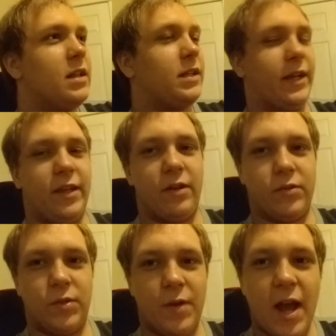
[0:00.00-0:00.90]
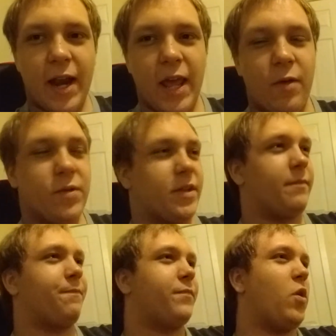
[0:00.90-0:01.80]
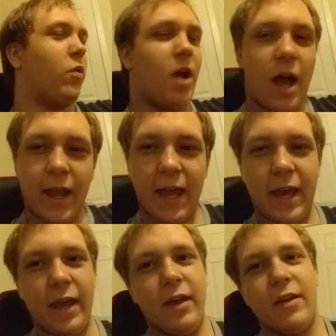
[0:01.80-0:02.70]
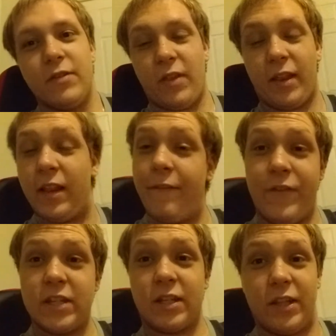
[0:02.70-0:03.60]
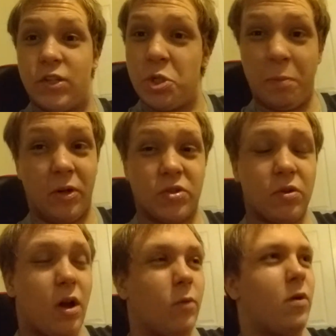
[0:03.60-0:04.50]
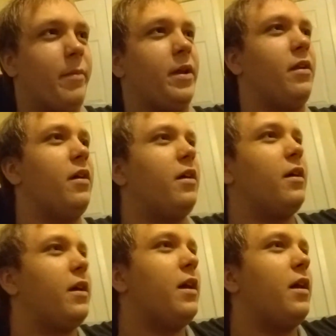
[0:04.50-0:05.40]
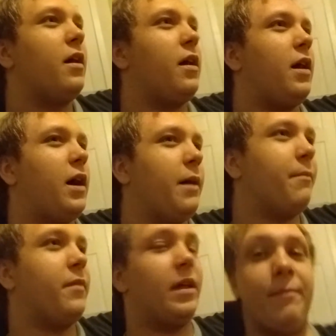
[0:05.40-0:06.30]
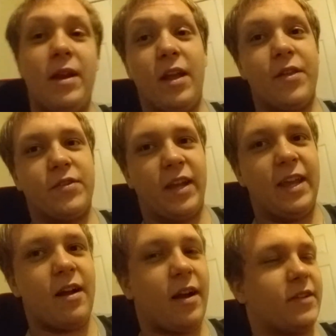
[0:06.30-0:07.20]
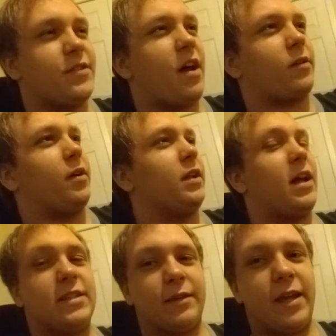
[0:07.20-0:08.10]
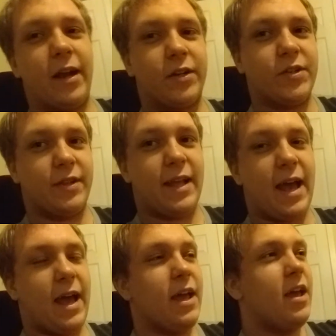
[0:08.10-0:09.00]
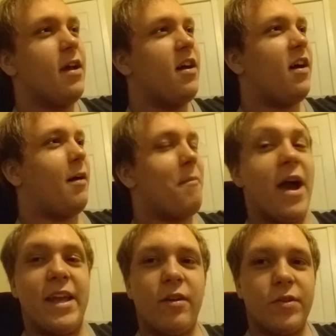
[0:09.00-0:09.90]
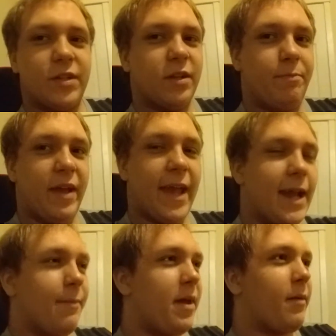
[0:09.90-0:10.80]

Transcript: Like, you know, Tsunade, who is a Hokage, like, a physically super strong woman. And many others, like Hinata, Sakura, lots of characters in that. My Hero's another big anime